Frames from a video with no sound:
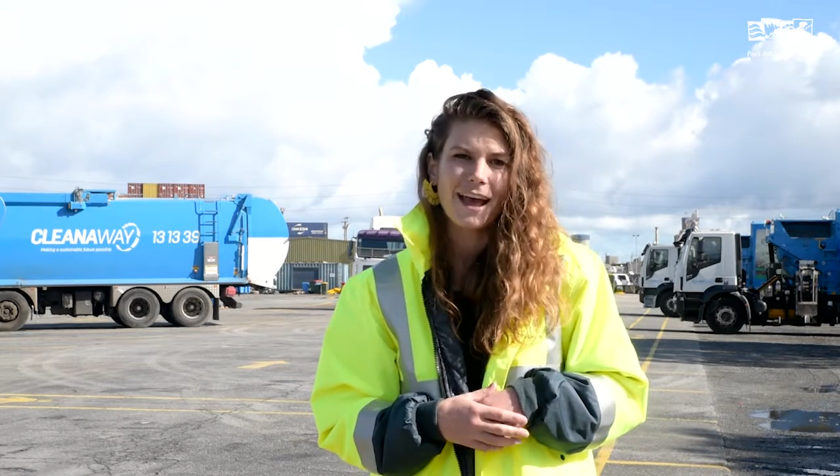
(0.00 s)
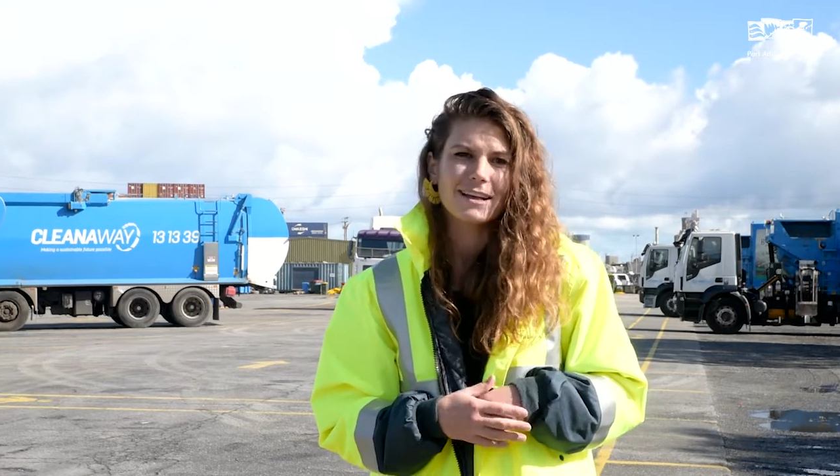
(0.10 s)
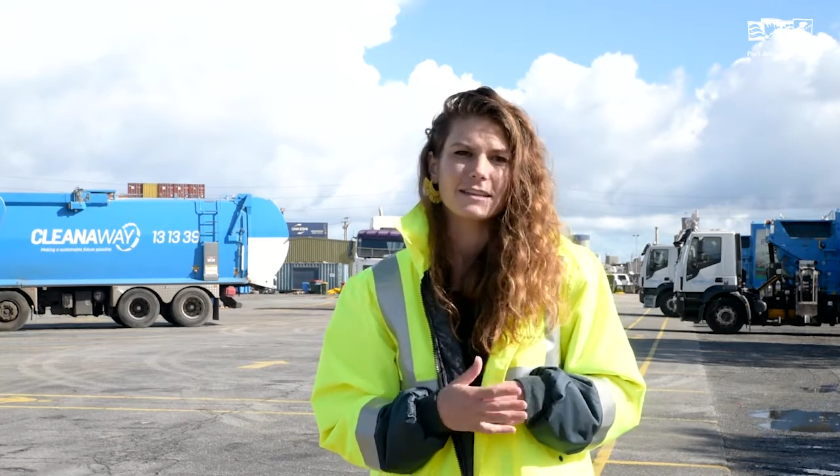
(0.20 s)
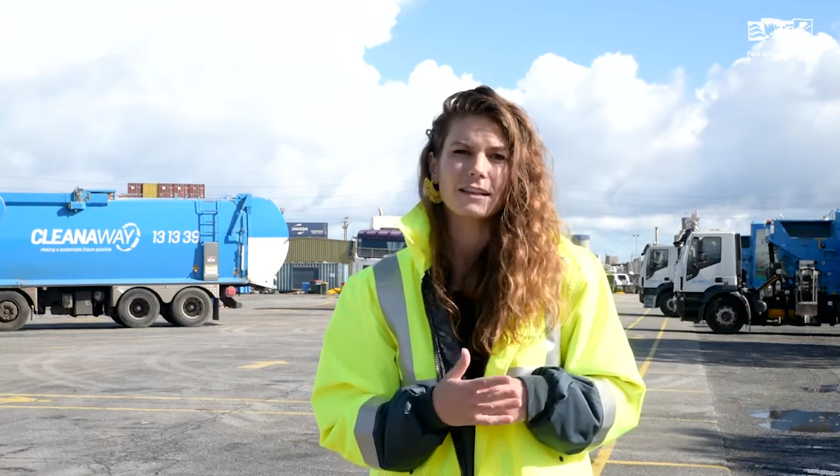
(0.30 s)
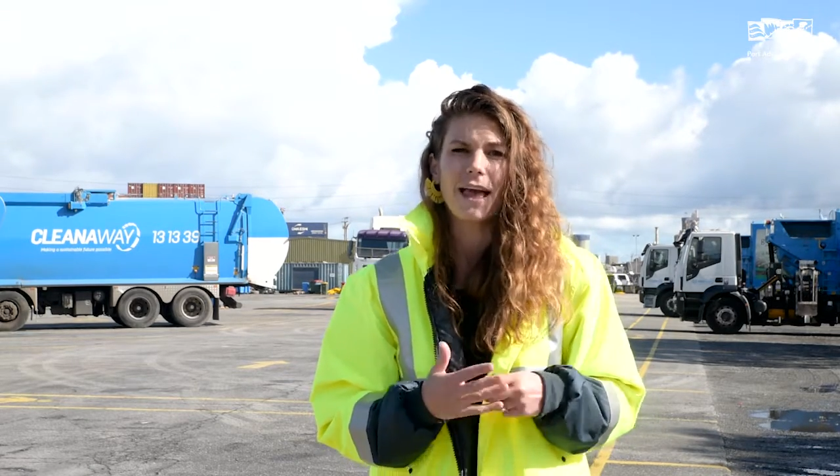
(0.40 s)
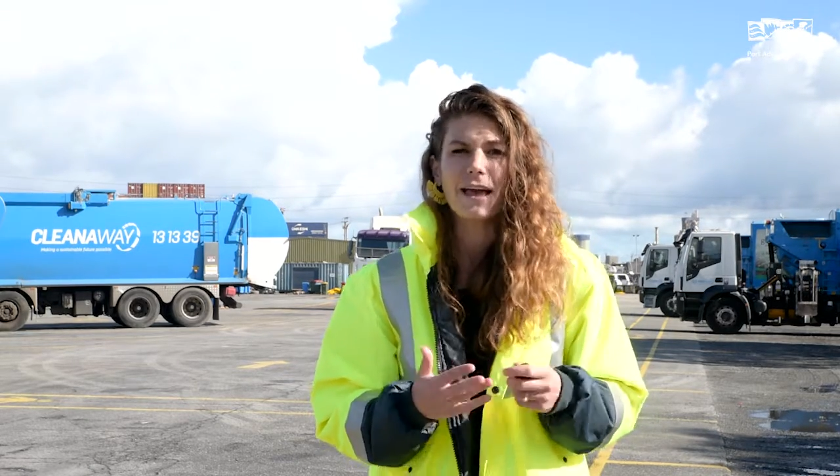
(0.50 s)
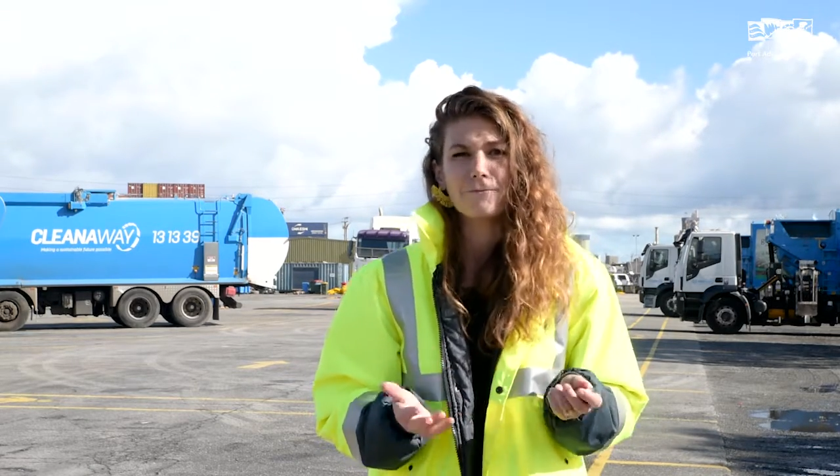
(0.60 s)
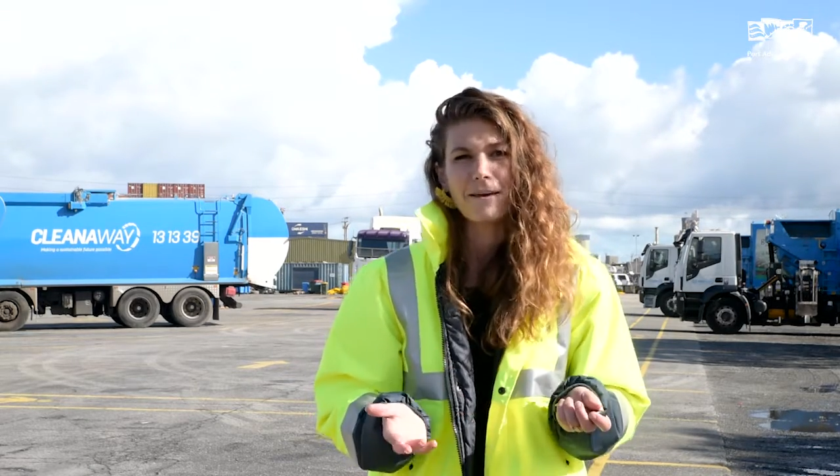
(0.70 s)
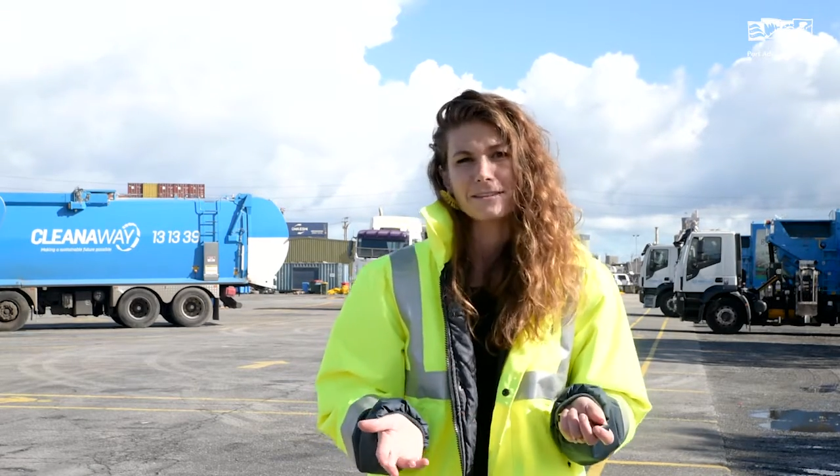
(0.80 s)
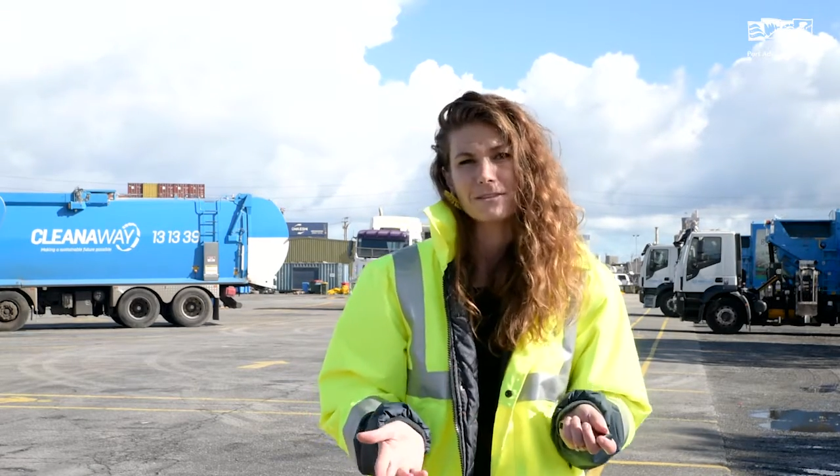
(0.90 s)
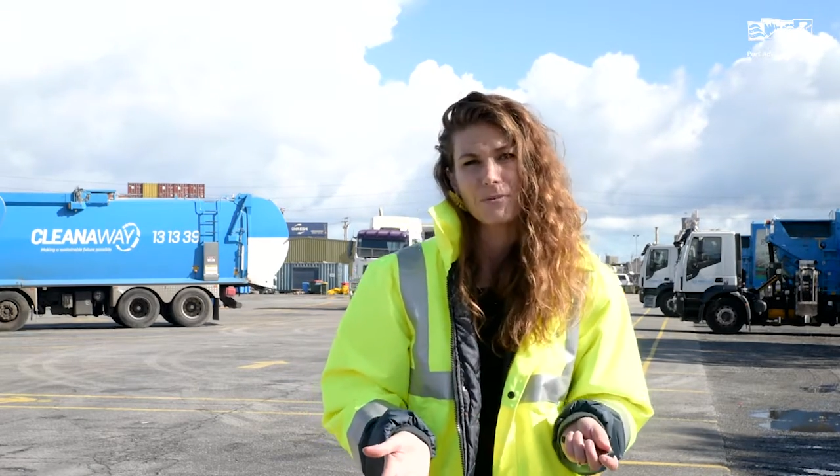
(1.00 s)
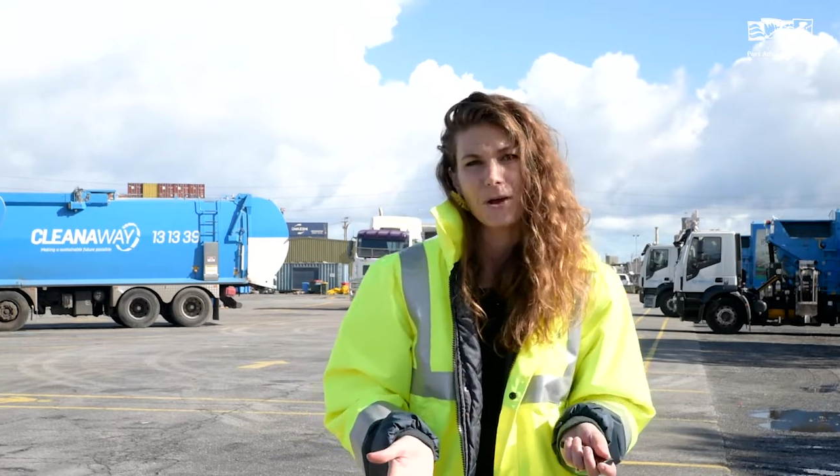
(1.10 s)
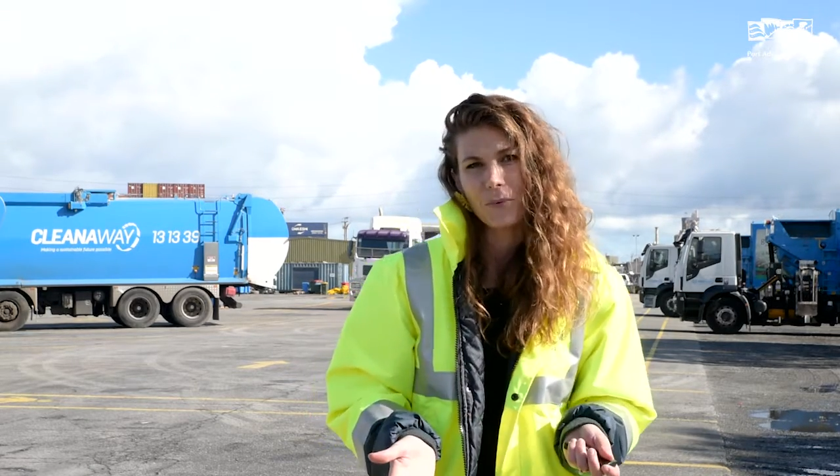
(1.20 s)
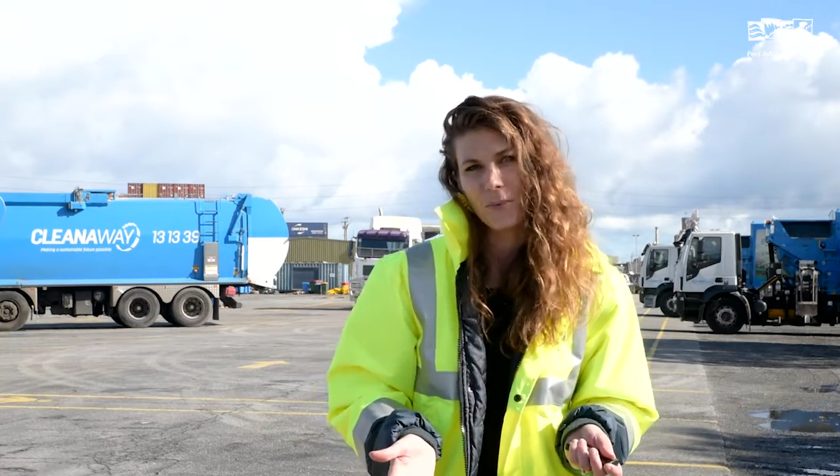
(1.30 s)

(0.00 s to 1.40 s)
as it'll affect the work